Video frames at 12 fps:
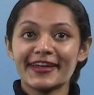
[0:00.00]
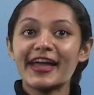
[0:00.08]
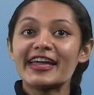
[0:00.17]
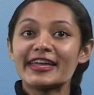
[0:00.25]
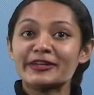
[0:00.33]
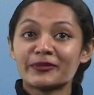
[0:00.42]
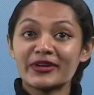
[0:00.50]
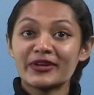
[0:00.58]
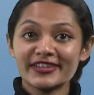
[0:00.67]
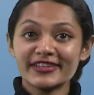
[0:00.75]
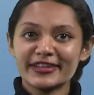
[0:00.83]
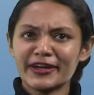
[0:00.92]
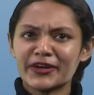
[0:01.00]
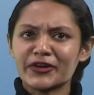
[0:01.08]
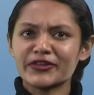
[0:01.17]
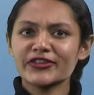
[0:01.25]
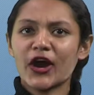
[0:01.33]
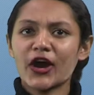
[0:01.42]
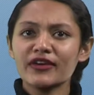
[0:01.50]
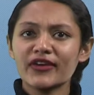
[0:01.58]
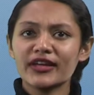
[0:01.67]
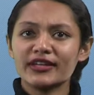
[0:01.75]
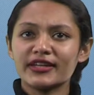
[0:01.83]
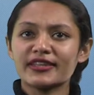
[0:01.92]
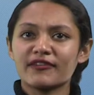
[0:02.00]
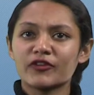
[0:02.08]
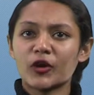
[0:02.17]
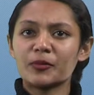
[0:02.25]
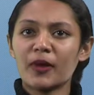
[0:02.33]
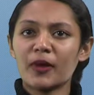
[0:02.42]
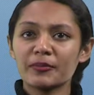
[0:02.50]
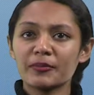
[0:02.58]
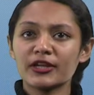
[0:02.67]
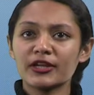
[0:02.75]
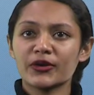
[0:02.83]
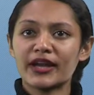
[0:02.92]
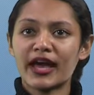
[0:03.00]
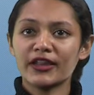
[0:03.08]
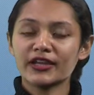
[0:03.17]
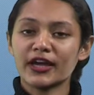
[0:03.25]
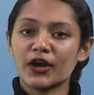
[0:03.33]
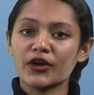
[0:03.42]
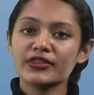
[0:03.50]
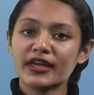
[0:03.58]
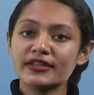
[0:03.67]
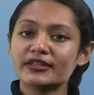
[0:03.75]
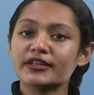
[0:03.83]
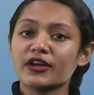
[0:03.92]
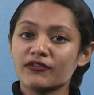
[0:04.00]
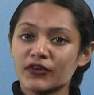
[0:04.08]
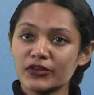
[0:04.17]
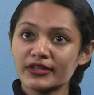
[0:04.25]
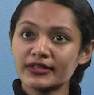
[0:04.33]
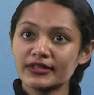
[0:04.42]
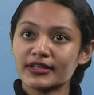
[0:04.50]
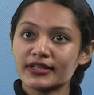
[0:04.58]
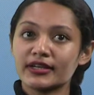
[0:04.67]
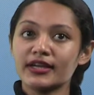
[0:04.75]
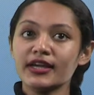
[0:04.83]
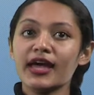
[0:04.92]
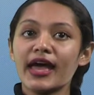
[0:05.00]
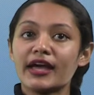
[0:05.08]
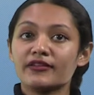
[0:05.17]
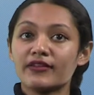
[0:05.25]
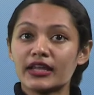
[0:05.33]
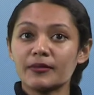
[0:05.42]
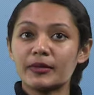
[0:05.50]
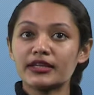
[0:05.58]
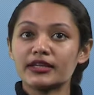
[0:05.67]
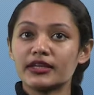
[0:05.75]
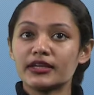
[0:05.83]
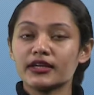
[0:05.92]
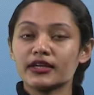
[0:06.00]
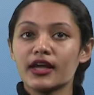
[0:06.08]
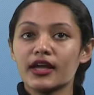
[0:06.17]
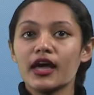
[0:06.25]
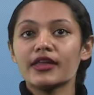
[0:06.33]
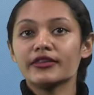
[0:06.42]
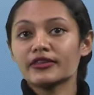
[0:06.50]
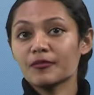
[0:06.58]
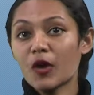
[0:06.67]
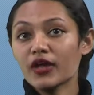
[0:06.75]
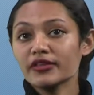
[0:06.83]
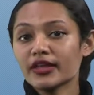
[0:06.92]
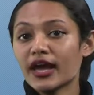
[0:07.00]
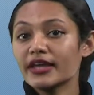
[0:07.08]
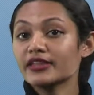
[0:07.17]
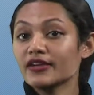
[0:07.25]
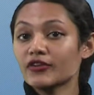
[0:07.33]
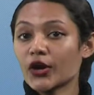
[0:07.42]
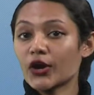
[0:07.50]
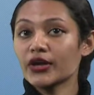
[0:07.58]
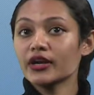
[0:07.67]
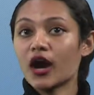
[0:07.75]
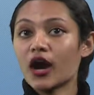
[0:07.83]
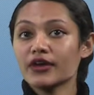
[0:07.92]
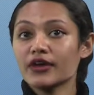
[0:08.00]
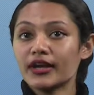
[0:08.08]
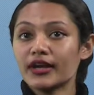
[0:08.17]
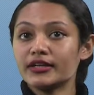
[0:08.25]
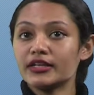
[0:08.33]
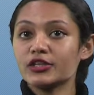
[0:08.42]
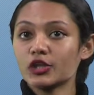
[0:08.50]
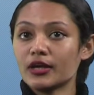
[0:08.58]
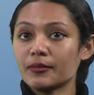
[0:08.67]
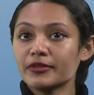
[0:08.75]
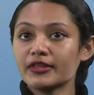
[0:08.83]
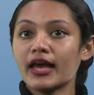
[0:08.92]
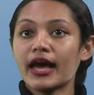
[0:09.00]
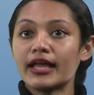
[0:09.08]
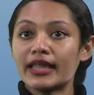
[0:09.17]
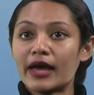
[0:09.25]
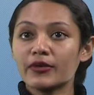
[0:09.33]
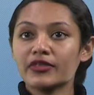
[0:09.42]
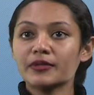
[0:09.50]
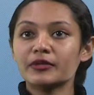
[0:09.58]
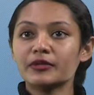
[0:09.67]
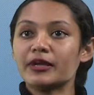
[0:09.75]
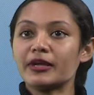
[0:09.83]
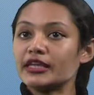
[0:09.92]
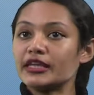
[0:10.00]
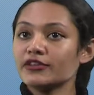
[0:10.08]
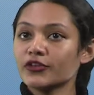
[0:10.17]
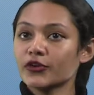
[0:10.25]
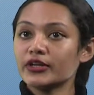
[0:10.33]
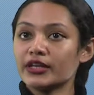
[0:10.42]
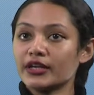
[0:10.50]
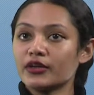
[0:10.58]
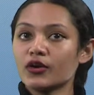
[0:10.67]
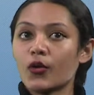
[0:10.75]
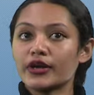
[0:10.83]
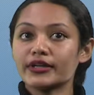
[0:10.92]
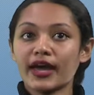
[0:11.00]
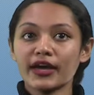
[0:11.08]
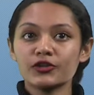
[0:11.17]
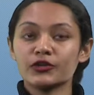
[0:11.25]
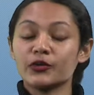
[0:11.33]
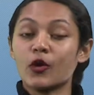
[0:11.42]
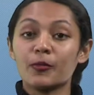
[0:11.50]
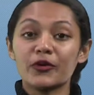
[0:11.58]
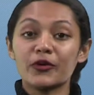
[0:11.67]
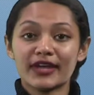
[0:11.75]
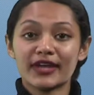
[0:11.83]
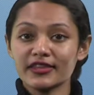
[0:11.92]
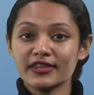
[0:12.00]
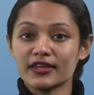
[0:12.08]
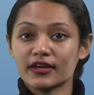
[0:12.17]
In recent years, RFIDs have grown popular in healthcare thanks to their versatility and availability. The small size of current RFID chips allows them to be inserted in or attached to almost anything.